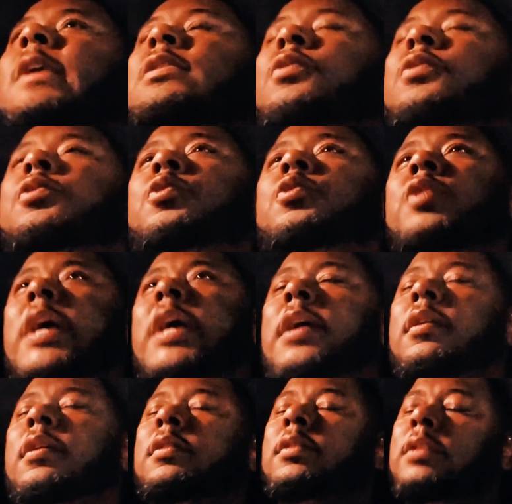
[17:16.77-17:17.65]
so
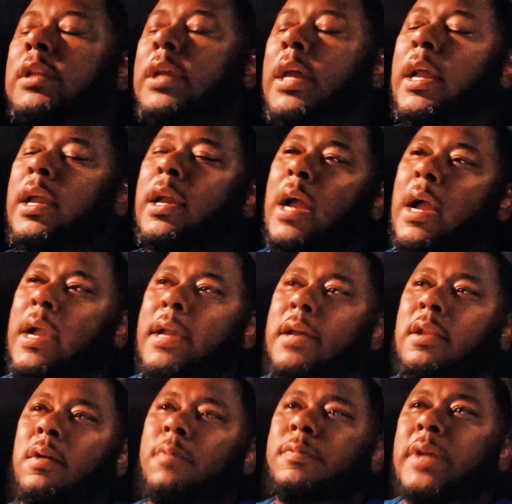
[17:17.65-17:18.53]
today I
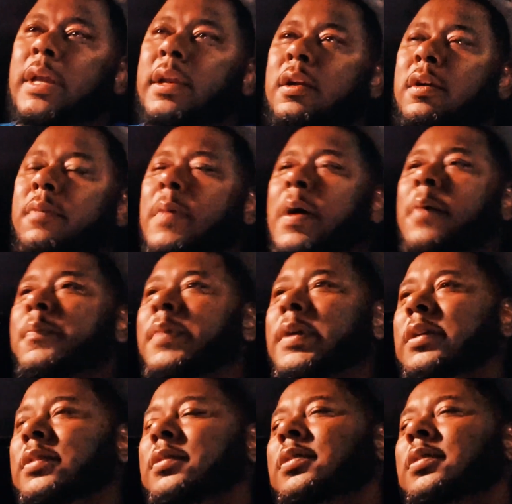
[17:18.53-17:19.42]
get up, take care of my
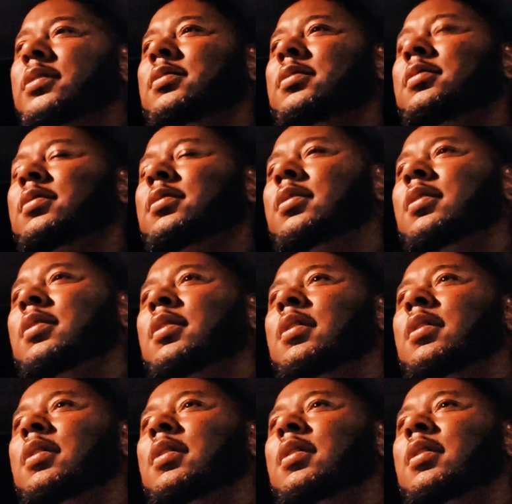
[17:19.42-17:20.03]
business.